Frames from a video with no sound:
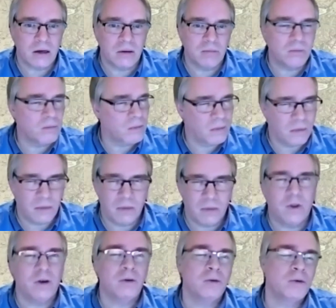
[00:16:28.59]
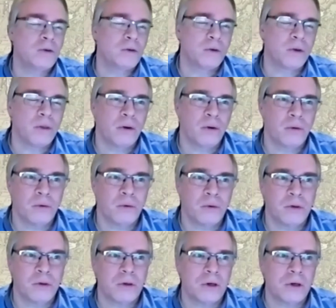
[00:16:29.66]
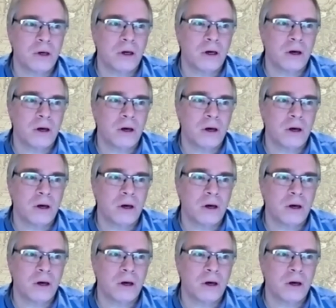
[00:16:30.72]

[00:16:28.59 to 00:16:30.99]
And you know, those